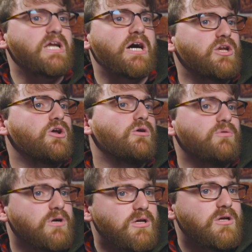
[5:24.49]
not know
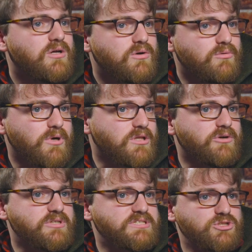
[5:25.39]
what a
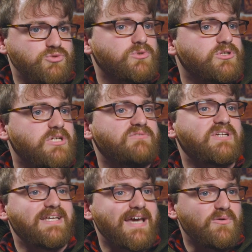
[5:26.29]
Lotus is, or where you can
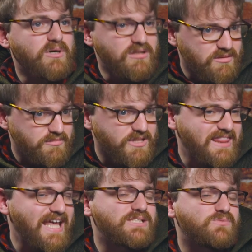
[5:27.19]
even get one. But
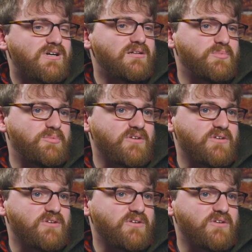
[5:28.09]
that's why it'll be